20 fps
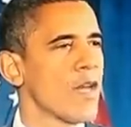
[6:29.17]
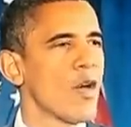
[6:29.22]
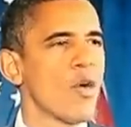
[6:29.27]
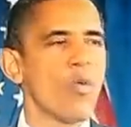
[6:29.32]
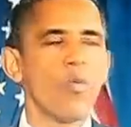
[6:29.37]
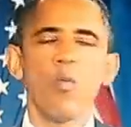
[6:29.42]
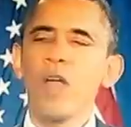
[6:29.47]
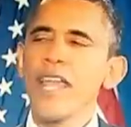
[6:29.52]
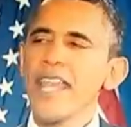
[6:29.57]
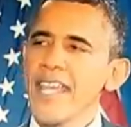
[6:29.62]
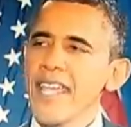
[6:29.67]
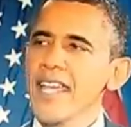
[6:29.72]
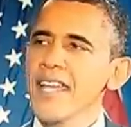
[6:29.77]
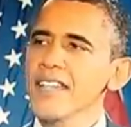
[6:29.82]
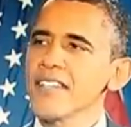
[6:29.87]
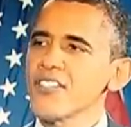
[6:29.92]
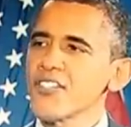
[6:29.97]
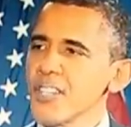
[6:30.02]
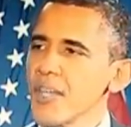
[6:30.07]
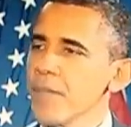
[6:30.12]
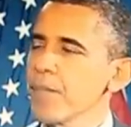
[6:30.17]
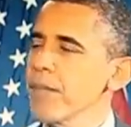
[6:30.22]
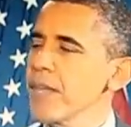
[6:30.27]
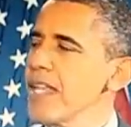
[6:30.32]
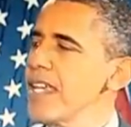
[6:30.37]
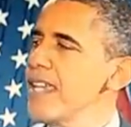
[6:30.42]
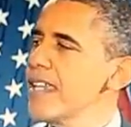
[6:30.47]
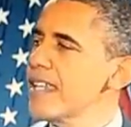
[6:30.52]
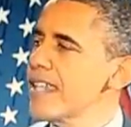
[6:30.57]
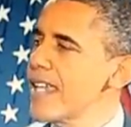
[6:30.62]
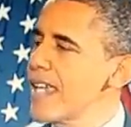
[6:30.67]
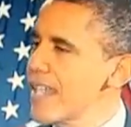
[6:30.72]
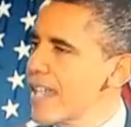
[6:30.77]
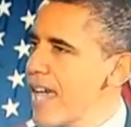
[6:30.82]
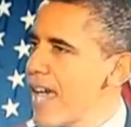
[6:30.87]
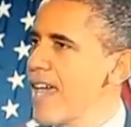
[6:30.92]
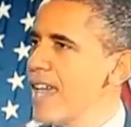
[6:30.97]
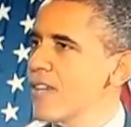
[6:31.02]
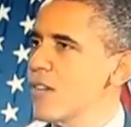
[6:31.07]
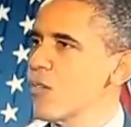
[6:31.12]
We simply
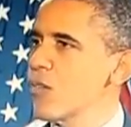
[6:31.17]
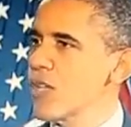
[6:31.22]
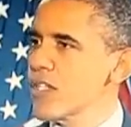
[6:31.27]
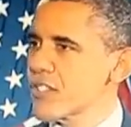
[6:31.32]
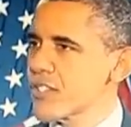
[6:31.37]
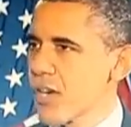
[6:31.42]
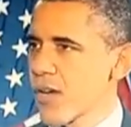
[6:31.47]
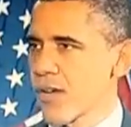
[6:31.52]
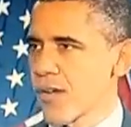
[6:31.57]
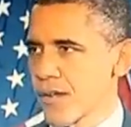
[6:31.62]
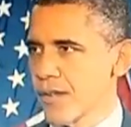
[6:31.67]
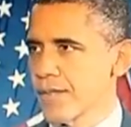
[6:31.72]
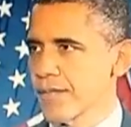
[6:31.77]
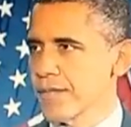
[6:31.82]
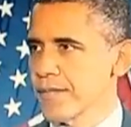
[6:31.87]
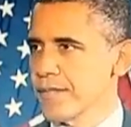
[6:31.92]
cannot return